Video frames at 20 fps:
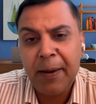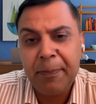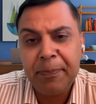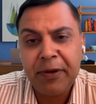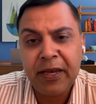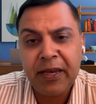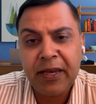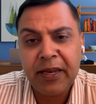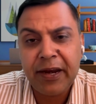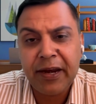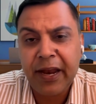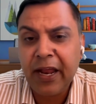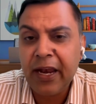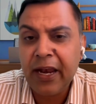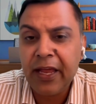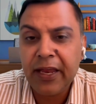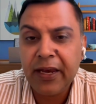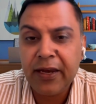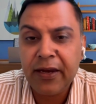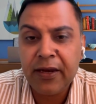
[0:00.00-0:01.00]
Leptin,
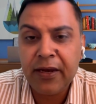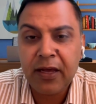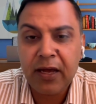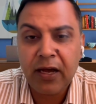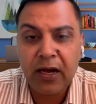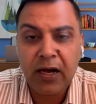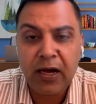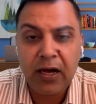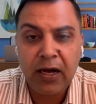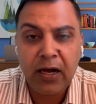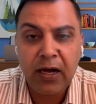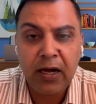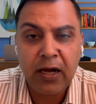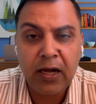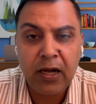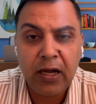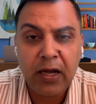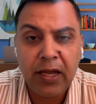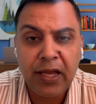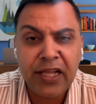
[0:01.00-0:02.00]
ghrelin,
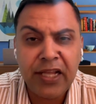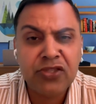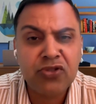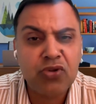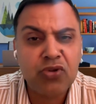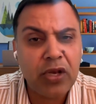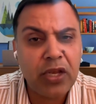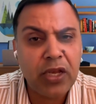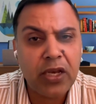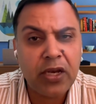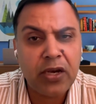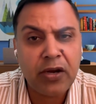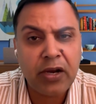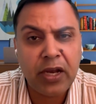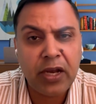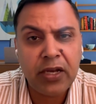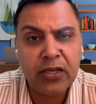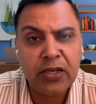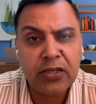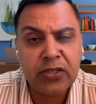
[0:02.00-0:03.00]
insulin,
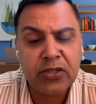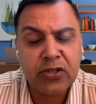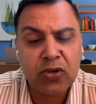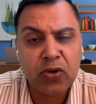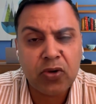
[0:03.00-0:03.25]
right?